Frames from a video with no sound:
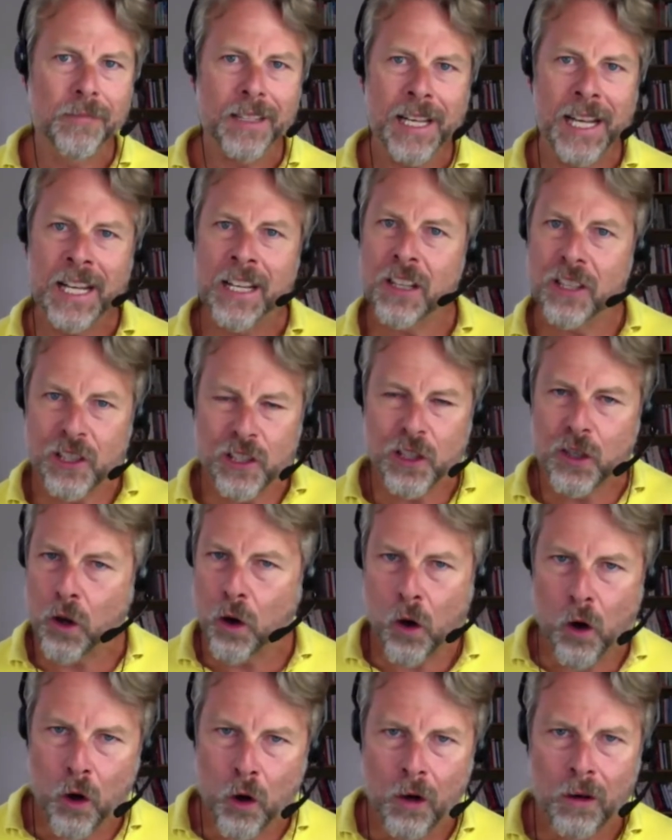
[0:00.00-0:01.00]
in your
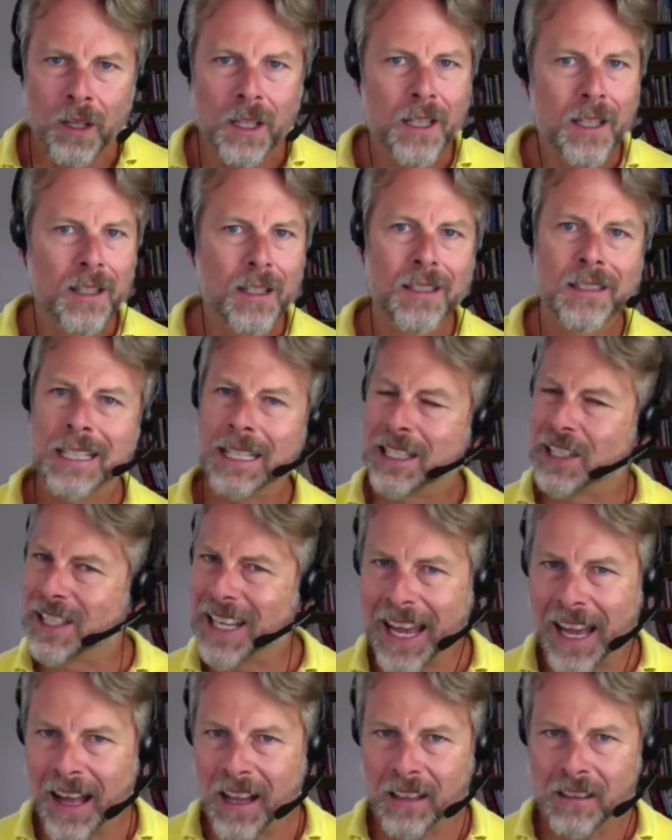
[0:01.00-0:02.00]
store to
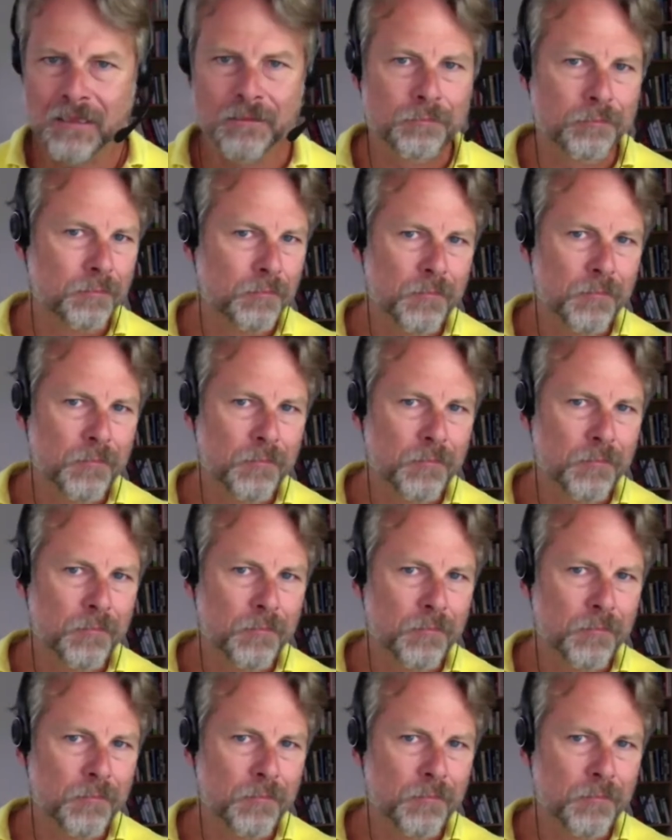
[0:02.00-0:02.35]
sell